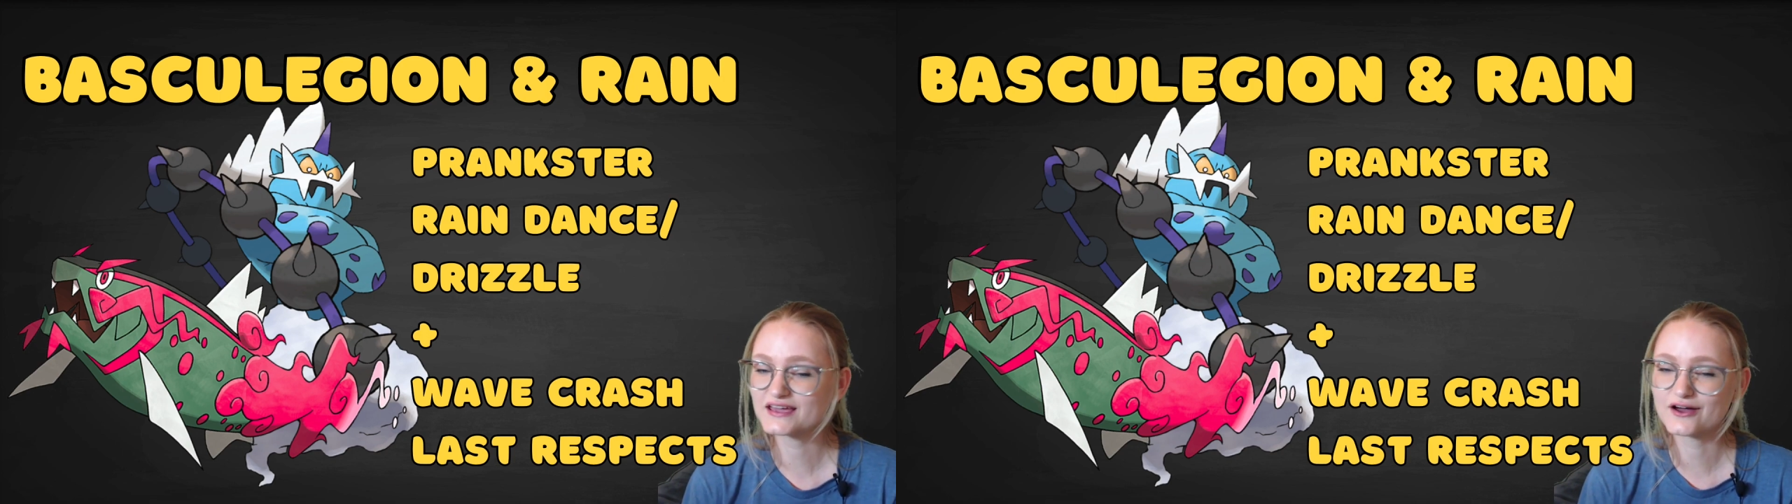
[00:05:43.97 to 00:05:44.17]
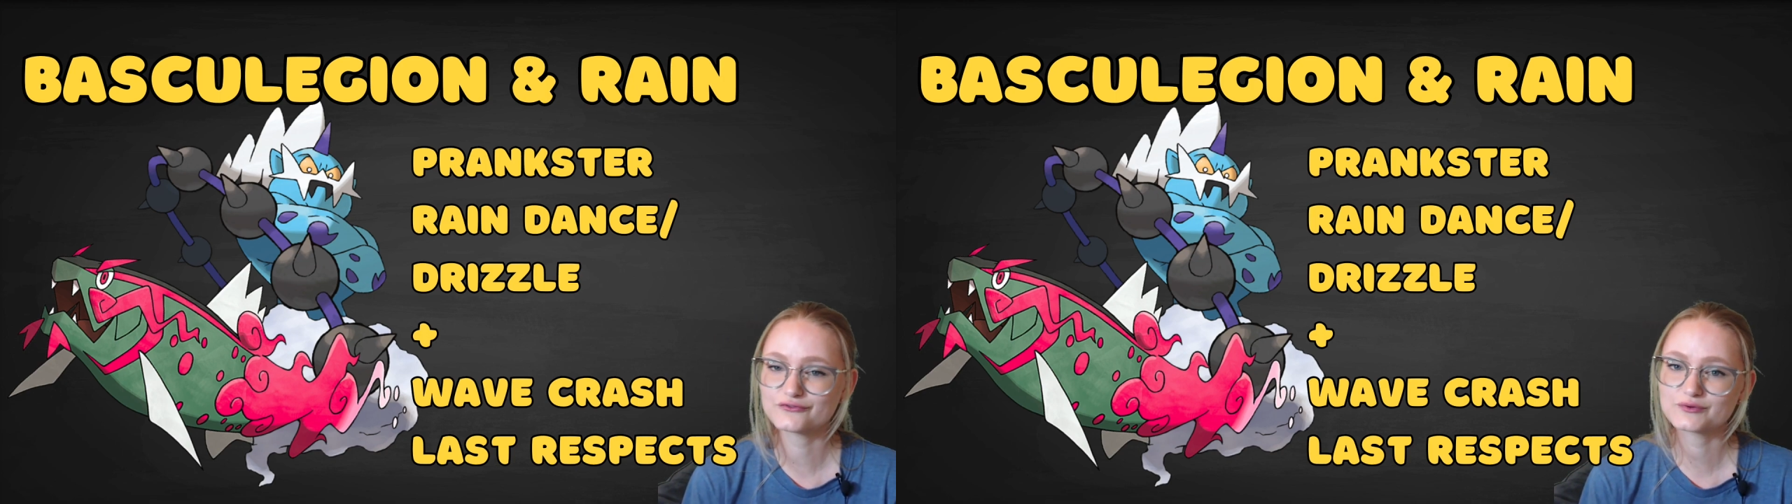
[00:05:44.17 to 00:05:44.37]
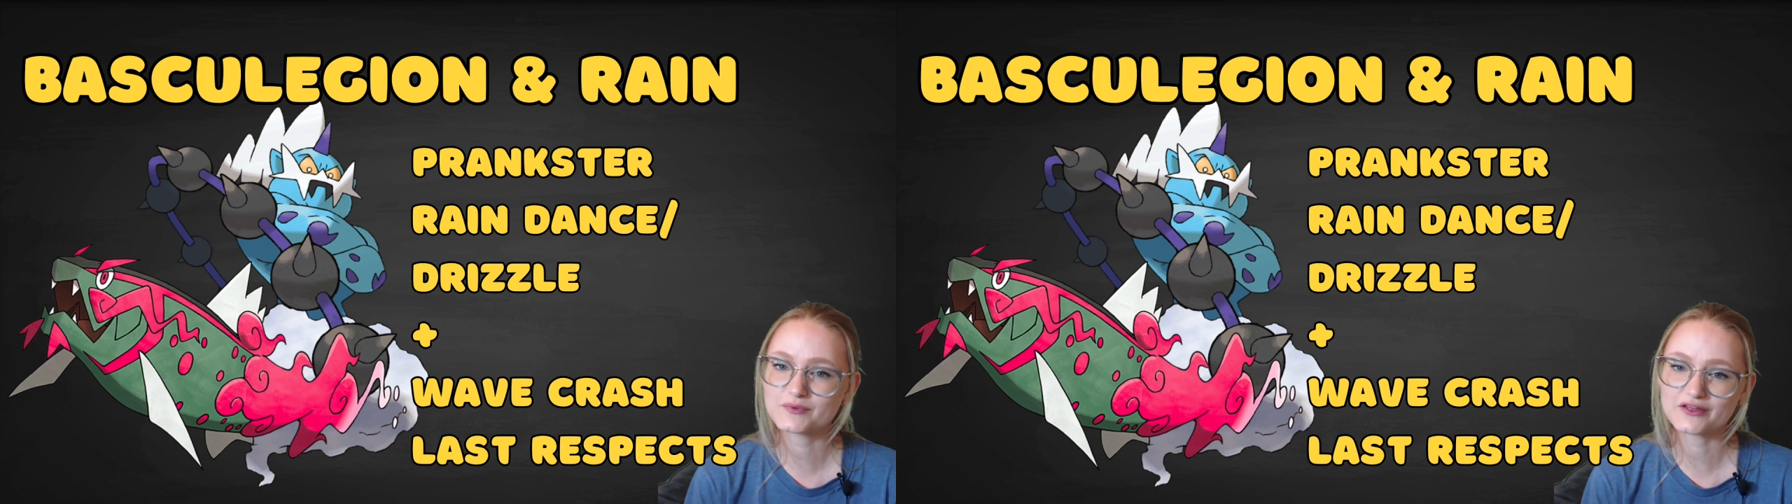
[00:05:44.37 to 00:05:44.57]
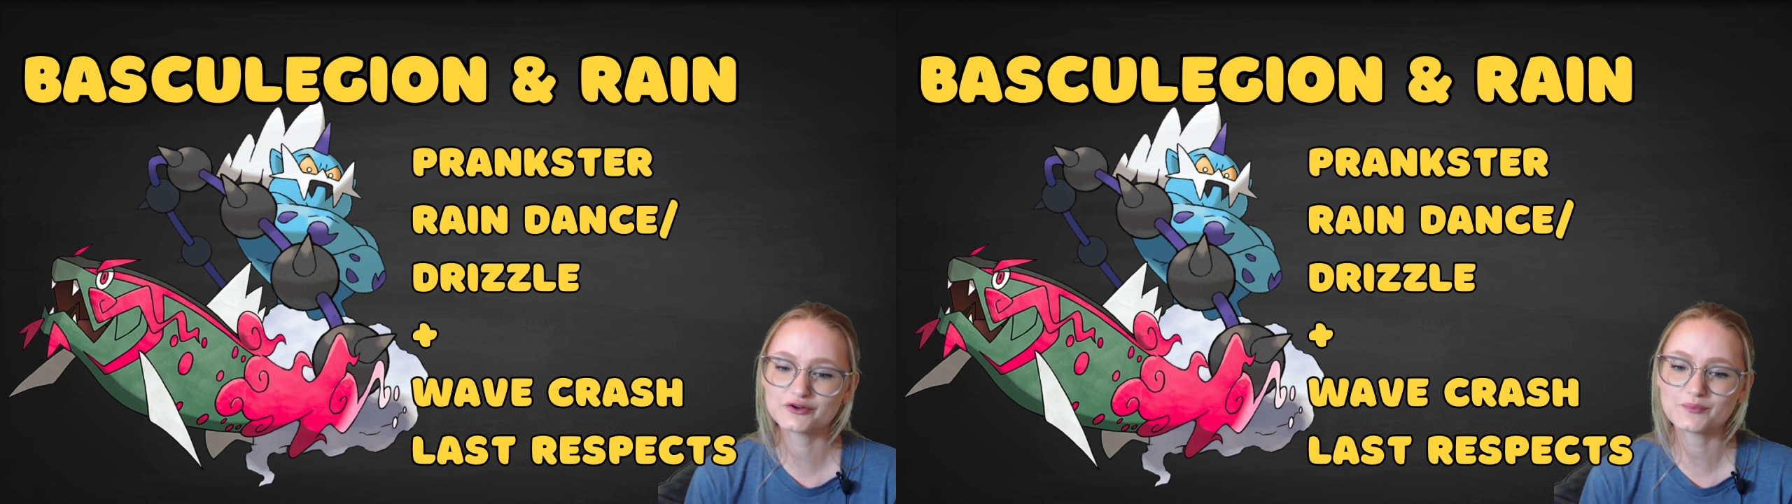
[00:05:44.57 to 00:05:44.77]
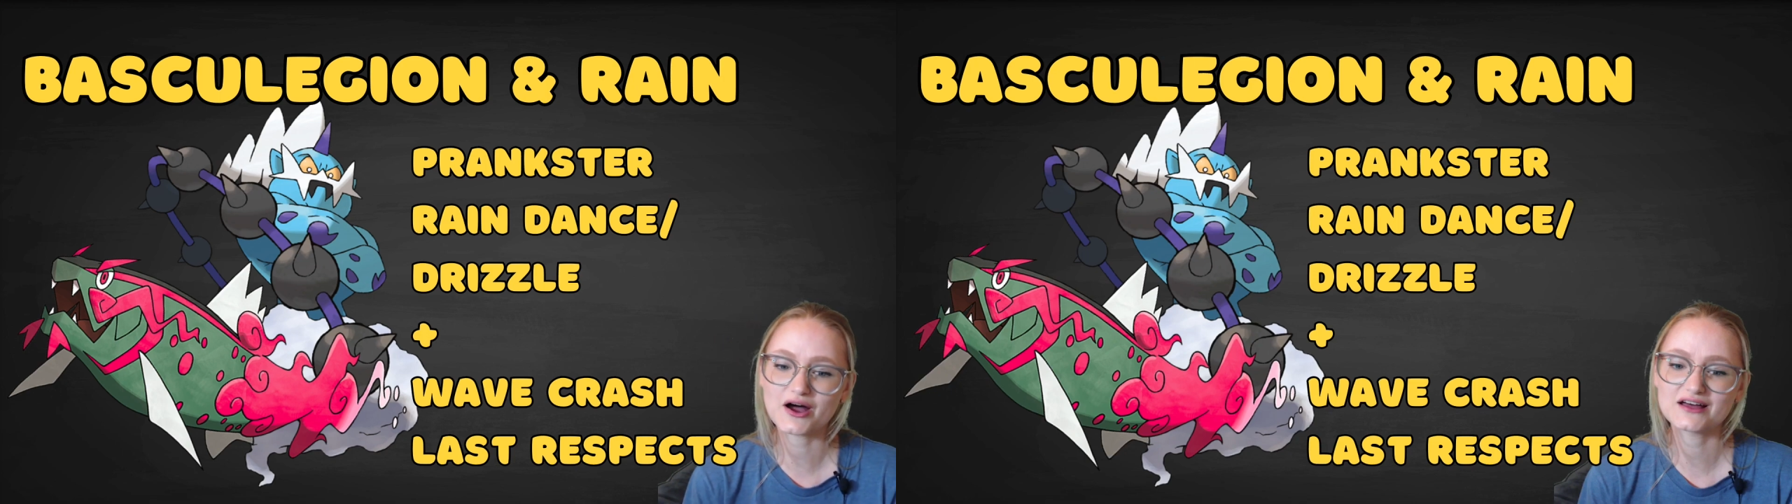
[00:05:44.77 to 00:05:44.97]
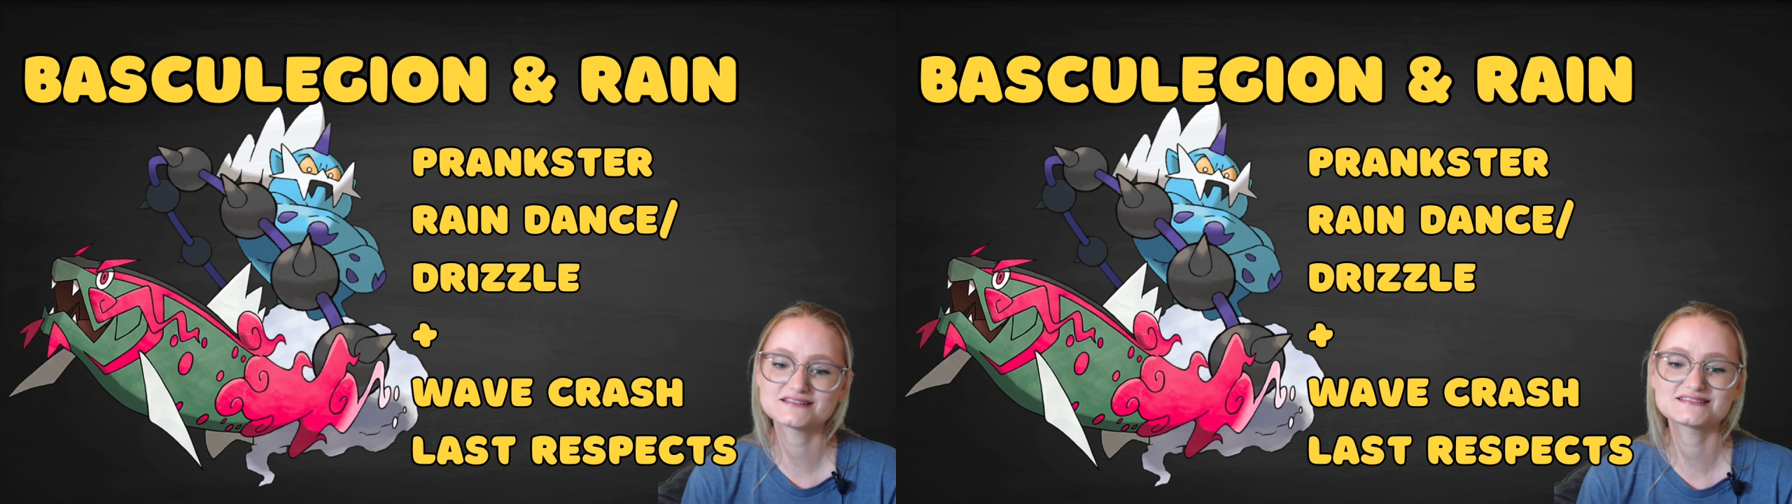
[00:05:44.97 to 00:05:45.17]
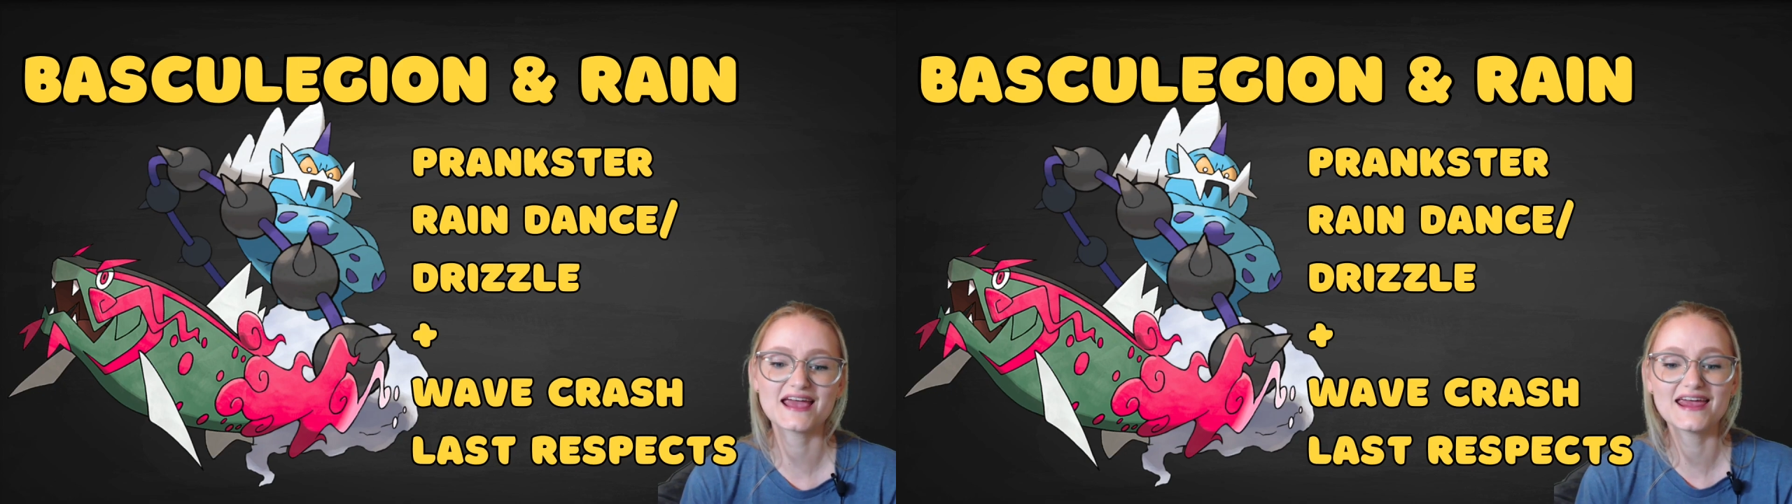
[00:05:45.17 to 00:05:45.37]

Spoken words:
Out from other Mons,